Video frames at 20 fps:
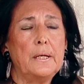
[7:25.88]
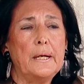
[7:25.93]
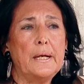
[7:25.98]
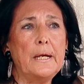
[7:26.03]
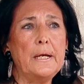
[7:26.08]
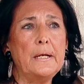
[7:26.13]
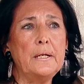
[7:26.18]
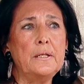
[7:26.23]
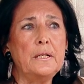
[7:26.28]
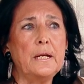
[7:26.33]

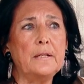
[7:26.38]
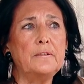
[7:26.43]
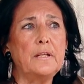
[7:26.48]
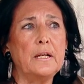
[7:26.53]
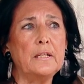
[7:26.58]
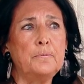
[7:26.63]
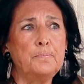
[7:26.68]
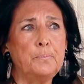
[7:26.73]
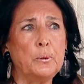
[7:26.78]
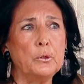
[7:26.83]
And at
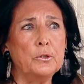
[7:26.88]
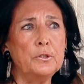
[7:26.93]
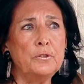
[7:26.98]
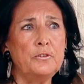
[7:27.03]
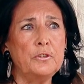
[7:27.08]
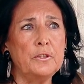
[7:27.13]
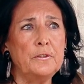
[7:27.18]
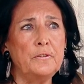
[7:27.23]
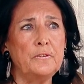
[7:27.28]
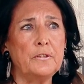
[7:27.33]
that
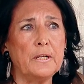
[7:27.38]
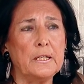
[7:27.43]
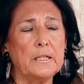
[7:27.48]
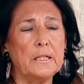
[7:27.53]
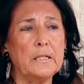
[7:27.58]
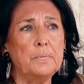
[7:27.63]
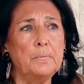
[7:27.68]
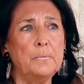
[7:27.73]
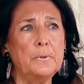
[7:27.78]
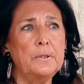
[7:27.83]
point in
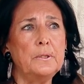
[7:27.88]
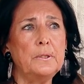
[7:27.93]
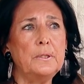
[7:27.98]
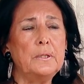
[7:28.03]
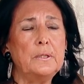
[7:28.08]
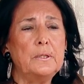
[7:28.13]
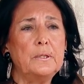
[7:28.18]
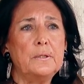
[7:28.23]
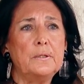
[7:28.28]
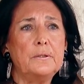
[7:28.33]
time,
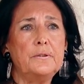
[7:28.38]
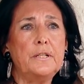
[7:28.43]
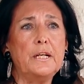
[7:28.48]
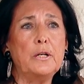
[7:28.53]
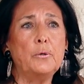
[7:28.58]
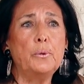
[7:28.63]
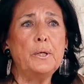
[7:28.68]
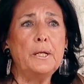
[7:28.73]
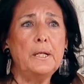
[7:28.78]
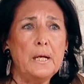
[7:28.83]

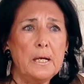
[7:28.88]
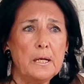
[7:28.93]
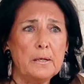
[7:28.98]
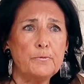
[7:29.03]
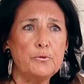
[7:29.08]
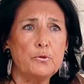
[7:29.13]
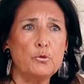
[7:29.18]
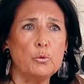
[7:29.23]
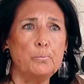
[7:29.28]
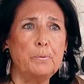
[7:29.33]
there will
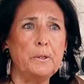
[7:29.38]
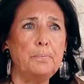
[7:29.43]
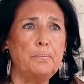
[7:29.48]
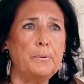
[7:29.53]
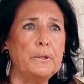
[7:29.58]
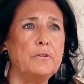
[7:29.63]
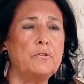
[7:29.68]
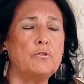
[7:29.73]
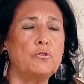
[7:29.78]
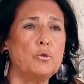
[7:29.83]
have to be
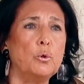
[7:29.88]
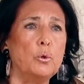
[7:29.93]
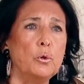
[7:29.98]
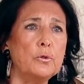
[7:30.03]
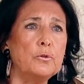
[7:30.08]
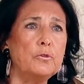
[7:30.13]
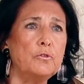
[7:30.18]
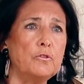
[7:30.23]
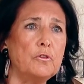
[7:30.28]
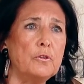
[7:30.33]
peace
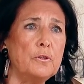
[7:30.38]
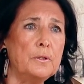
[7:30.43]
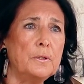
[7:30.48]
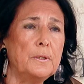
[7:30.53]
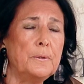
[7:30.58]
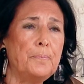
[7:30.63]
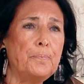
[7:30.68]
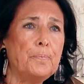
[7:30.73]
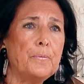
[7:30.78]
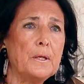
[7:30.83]
talks.
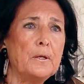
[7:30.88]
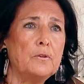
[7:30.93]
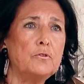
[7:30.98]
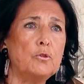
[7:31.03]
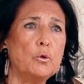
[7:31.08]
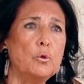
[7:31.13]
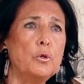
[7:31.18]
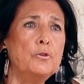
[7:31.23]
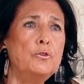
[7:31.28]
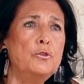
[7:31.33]

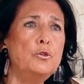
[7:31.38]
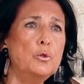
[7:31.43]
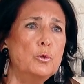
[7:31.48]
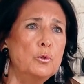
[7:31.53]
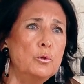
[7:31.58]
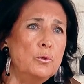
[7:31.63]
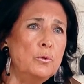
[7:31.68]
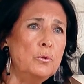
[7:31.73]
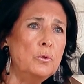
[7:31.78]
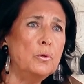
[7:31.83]
So a
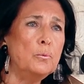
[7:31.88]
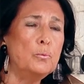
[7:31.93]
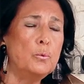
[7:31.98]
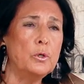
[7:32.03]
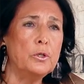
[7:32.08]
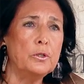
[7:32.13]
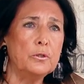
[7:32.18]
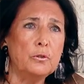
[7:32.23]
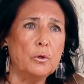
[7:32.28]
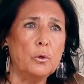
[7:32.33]
new
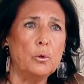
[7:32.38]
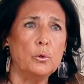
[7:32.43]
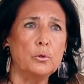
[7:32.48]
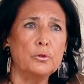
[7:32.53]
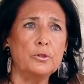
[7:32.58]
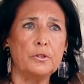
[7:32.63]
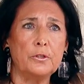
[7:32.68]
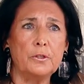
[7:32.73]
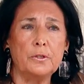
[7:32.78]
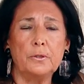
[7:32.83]
world
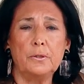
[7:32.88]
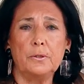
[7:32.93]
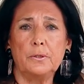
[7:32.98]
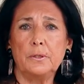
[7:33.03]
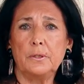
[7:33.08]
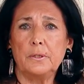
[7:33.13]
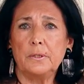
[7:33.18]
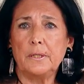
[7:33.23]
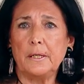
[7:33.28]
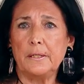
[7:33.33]
order
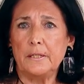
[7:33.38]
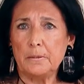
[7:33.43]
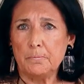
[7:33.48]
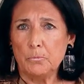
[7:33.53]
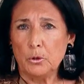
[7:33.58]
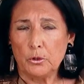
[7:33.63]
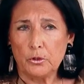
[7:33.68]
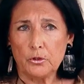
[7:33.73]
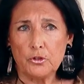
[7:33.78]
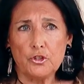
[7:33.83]
can
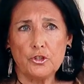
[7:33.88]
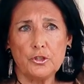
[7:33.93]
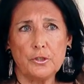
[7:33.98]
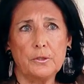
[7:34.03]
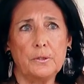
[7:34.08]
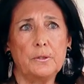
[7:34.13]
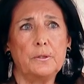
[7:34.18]
emerge.